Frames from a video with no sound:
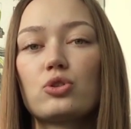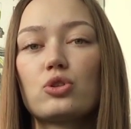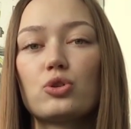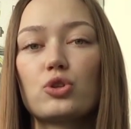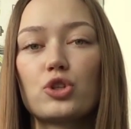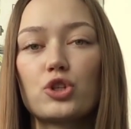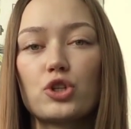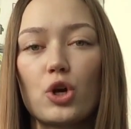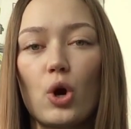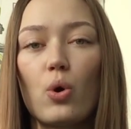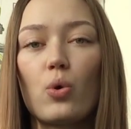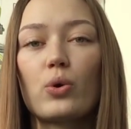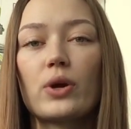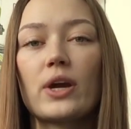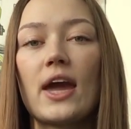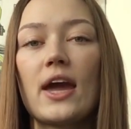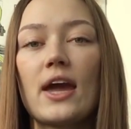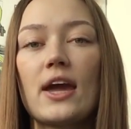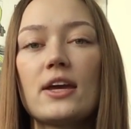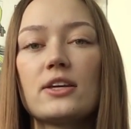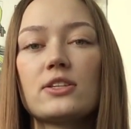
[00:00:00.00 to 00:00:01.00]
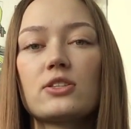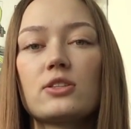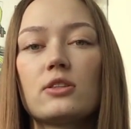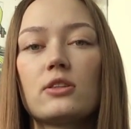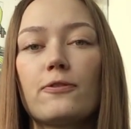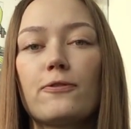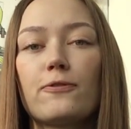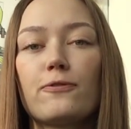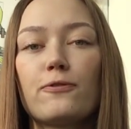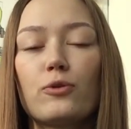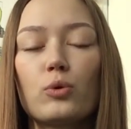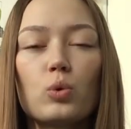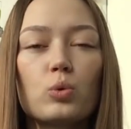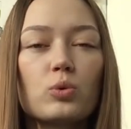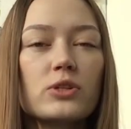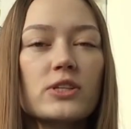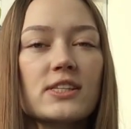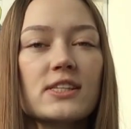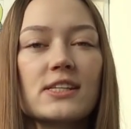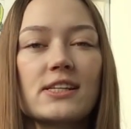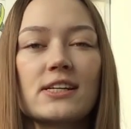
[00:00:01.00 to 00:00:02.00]
to showcase the full
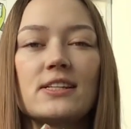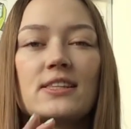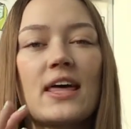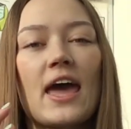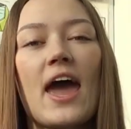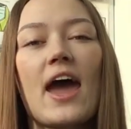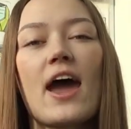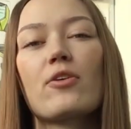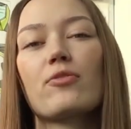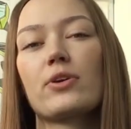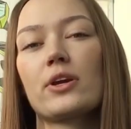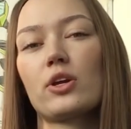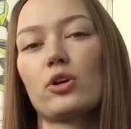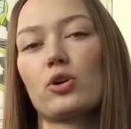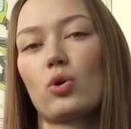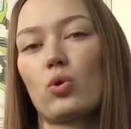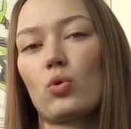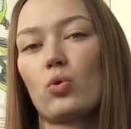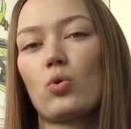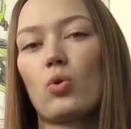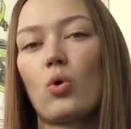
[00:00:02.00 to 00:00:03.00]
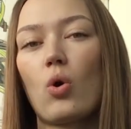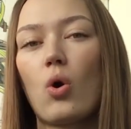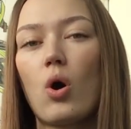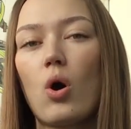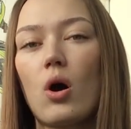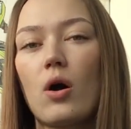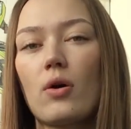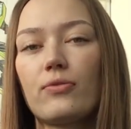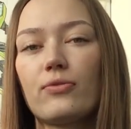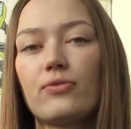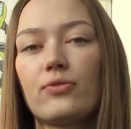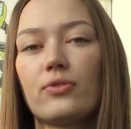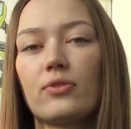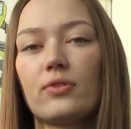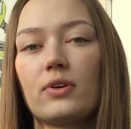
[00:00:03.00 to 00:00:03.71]
scenario of